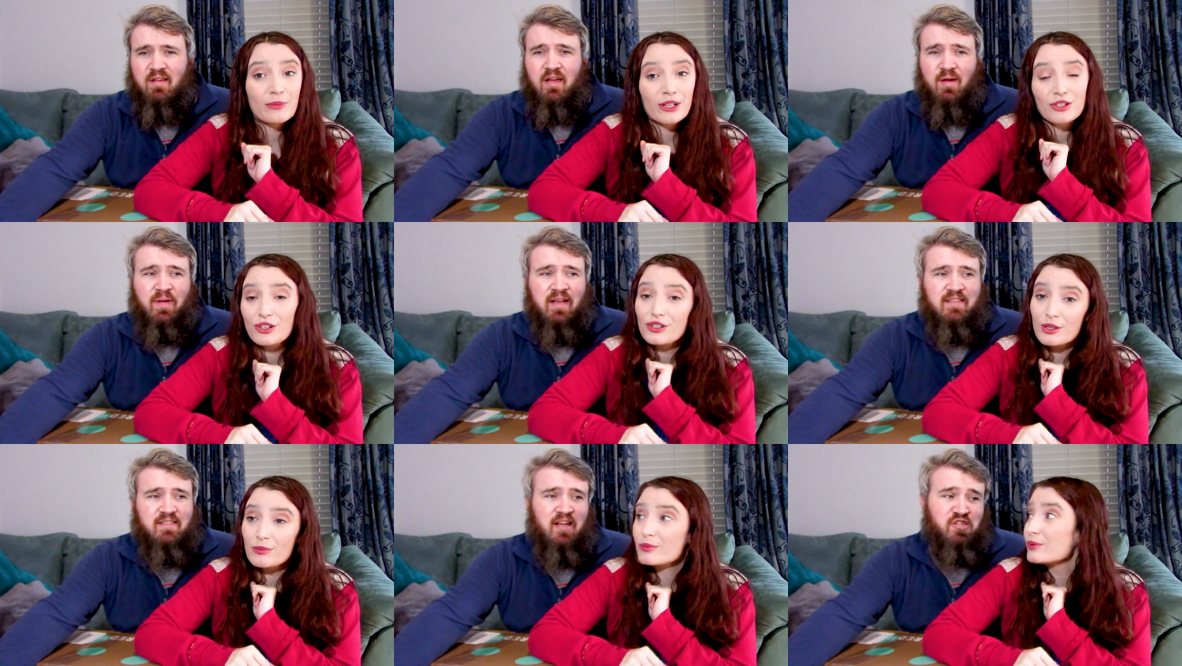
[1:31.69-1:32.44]
Speaker 1: bell. So I mean,
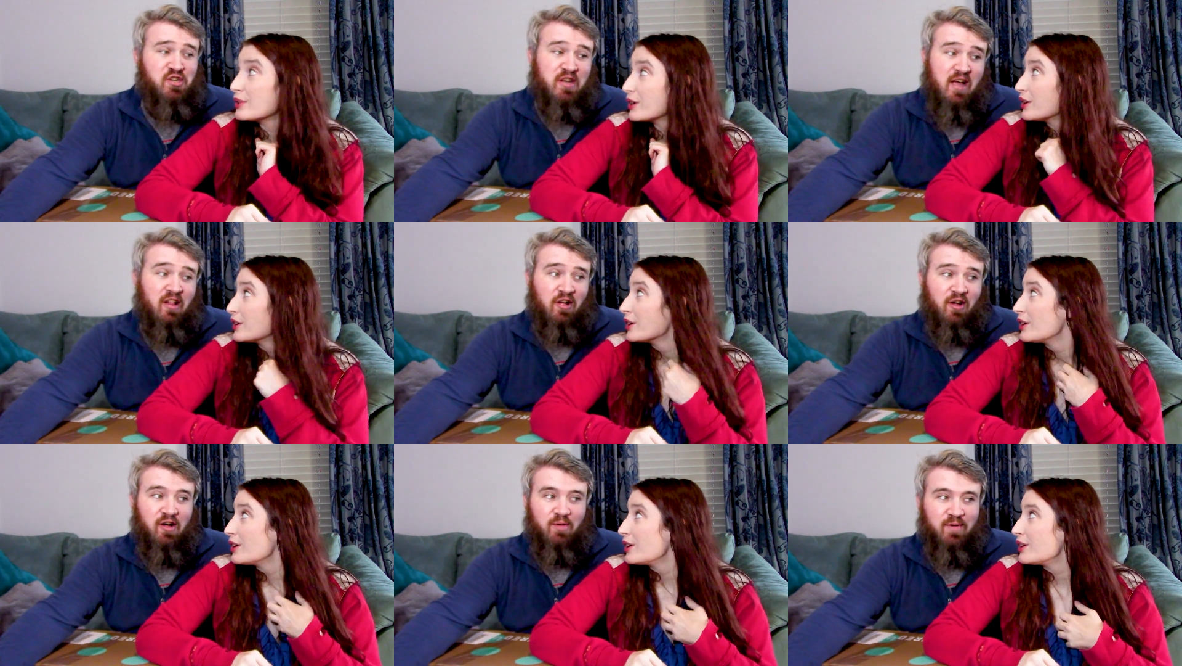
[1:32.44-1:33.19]
it's not
Speaker 2: Chanel
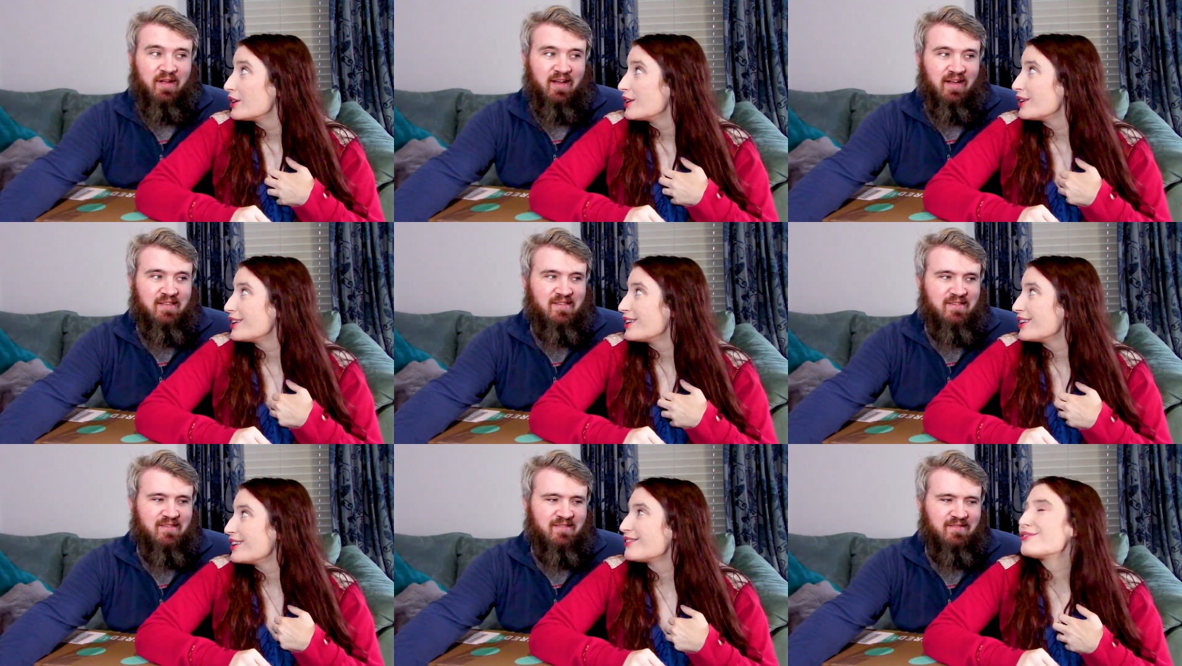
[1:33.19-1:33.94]
haul, but
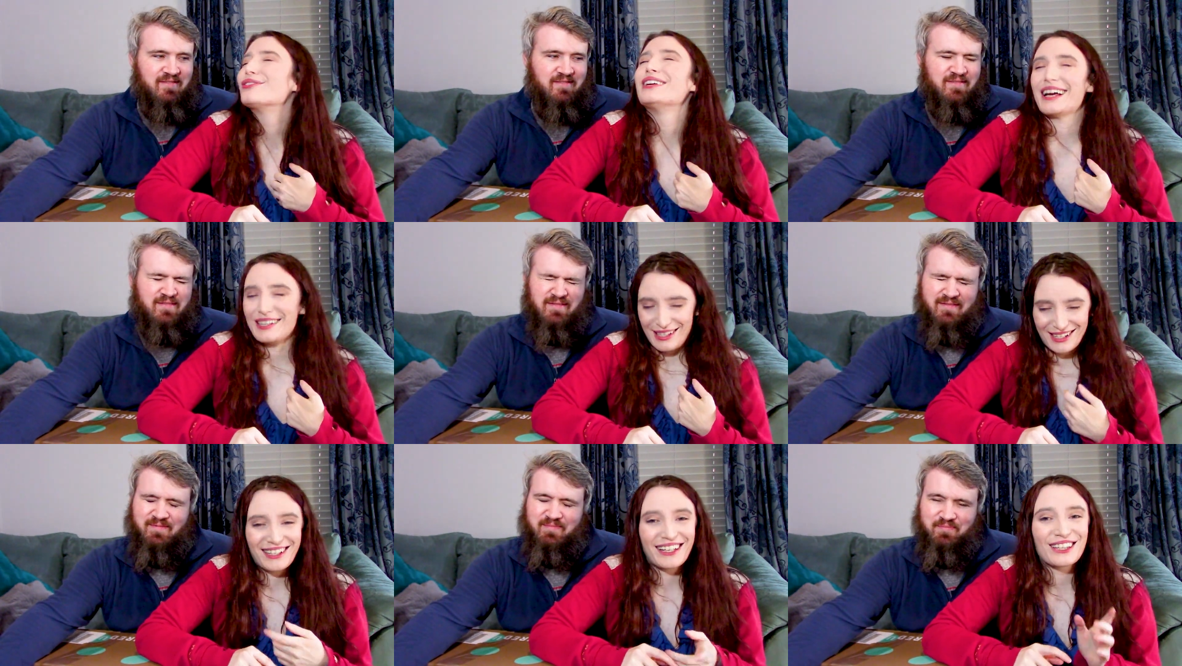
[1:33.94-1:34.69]
it's
Speaker 1: yes.
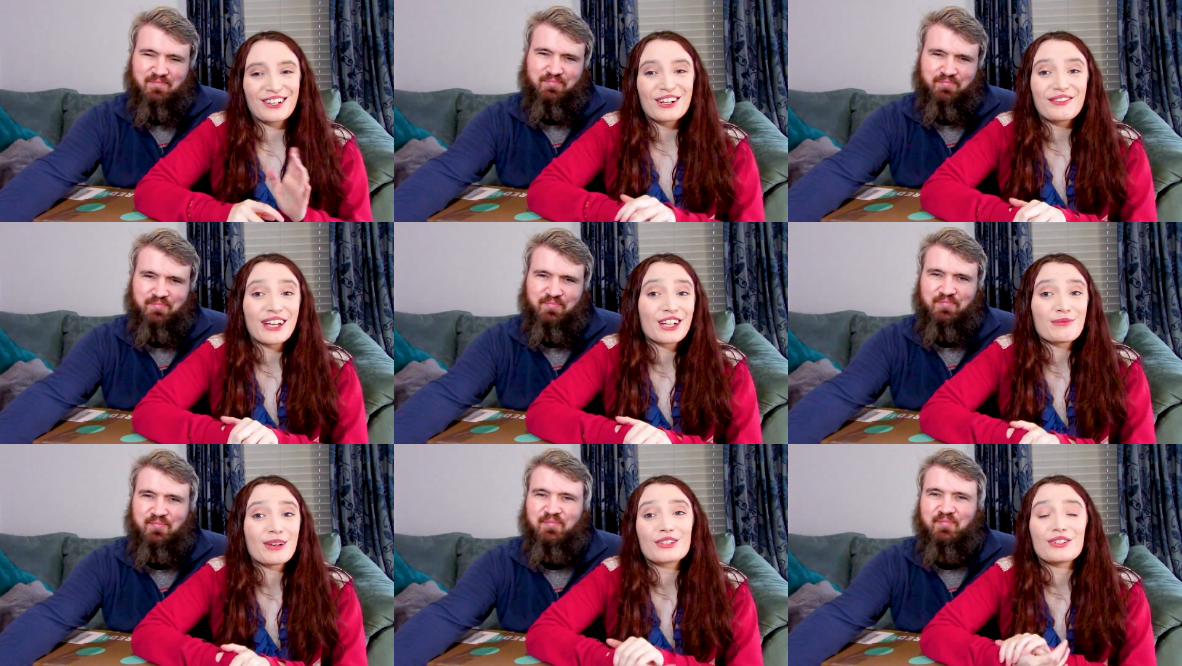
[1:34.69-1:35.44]
Click the notification
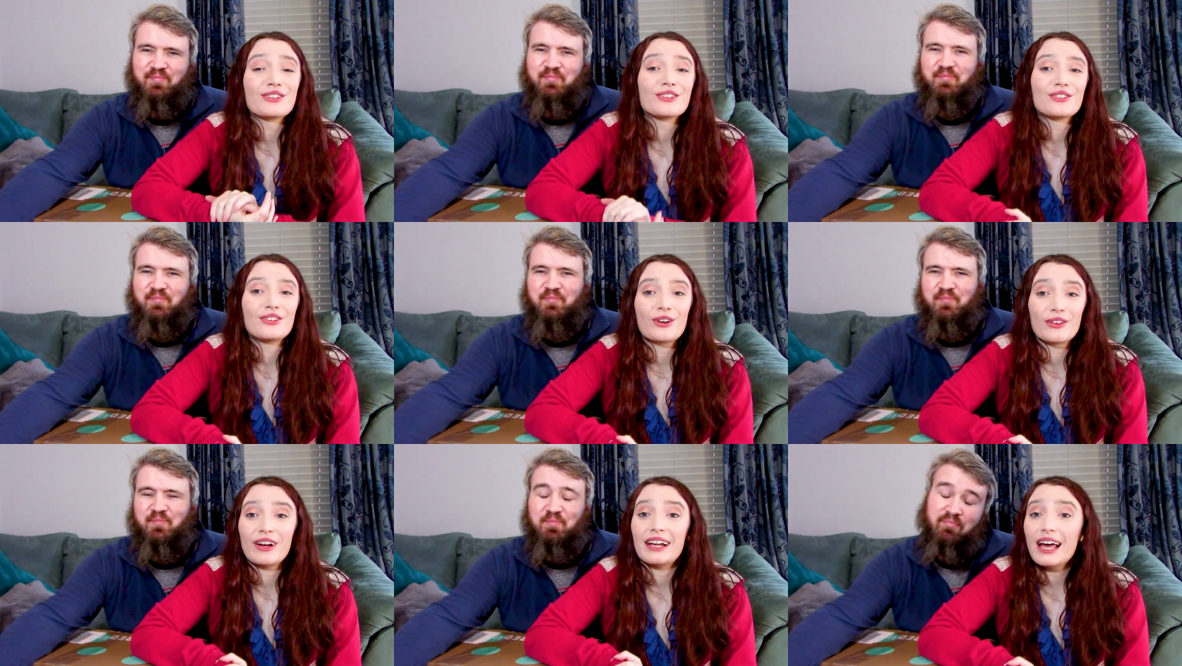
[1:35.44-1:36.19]
bell so you're
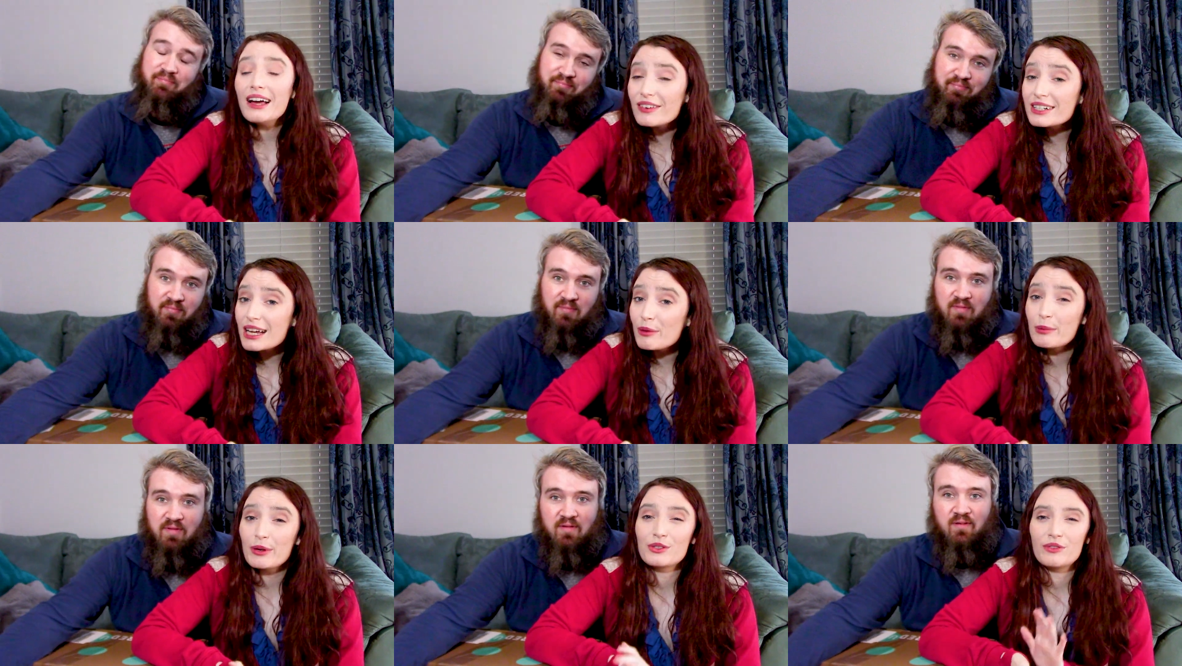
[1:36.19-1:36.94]
notified every time we
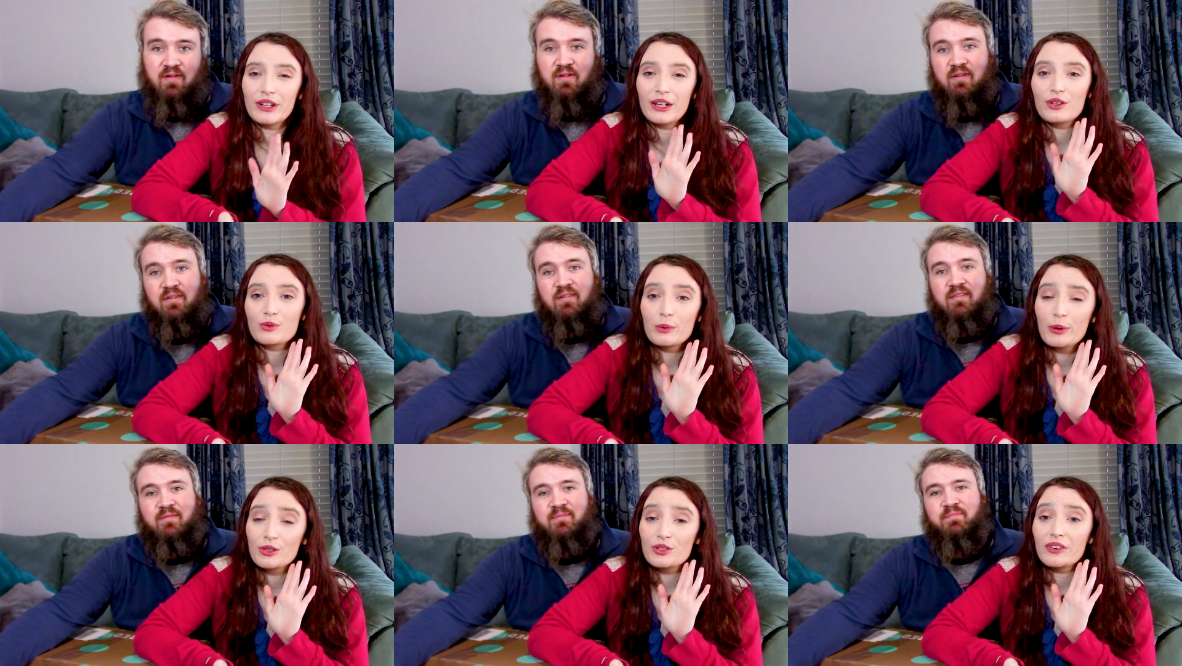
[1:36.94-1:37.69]
post new videos. We
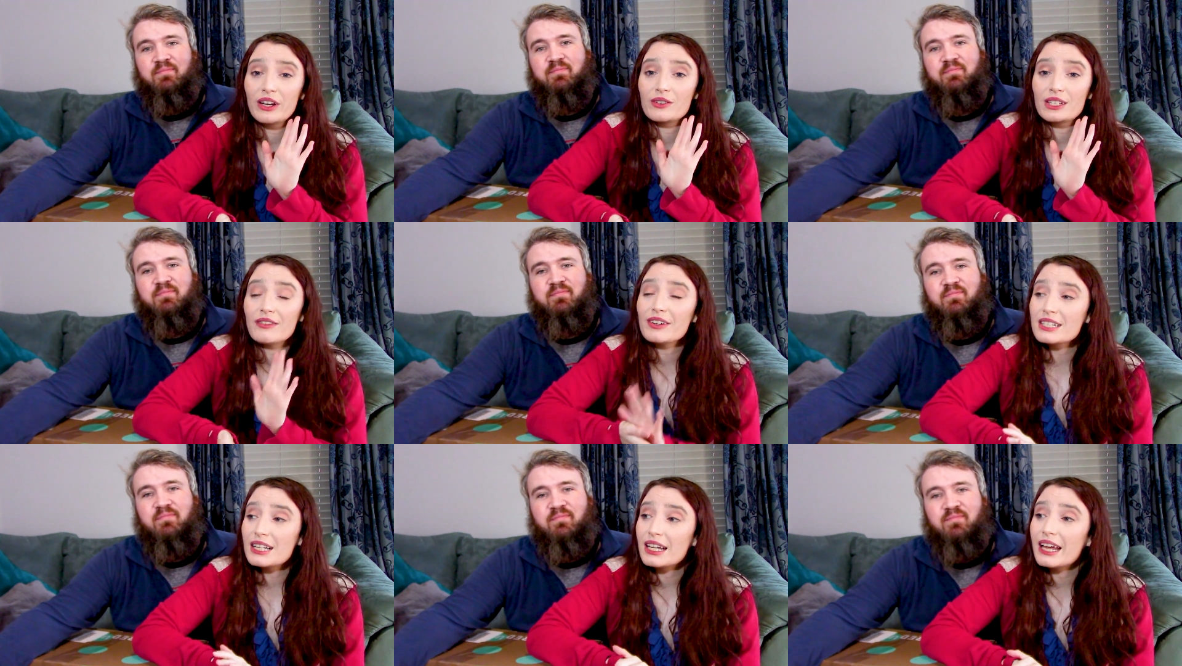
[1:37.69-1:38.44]
post new videos every
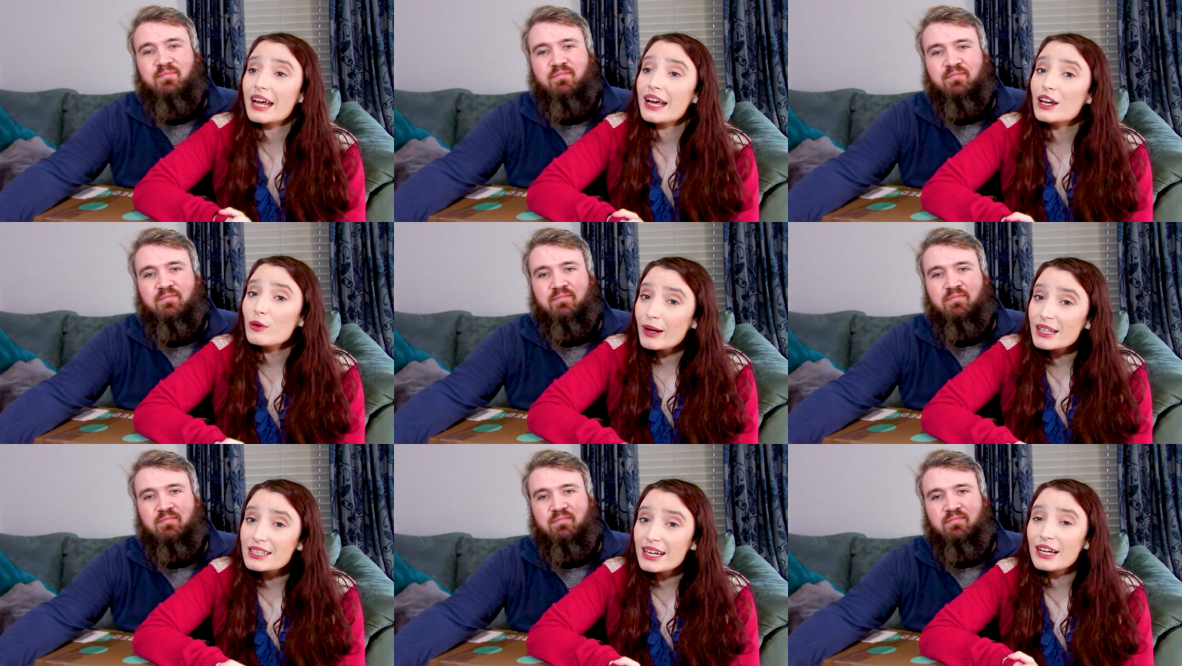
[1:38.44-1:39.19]
Sunday and
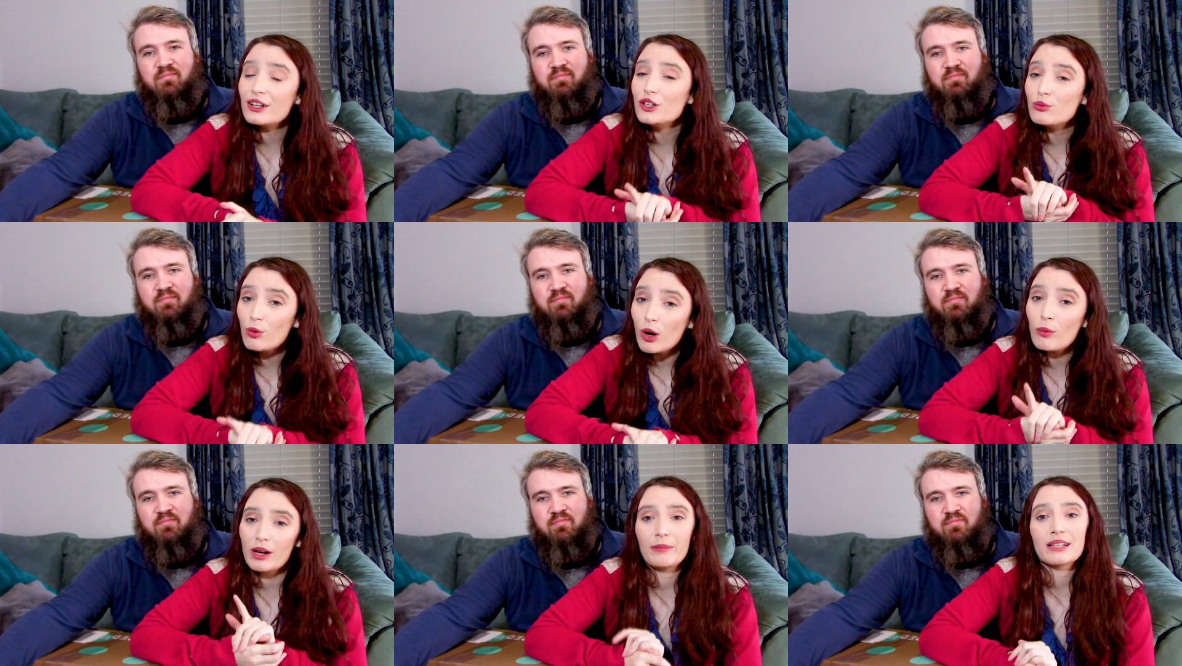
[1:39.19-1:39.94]
Wednesday, and you won't want to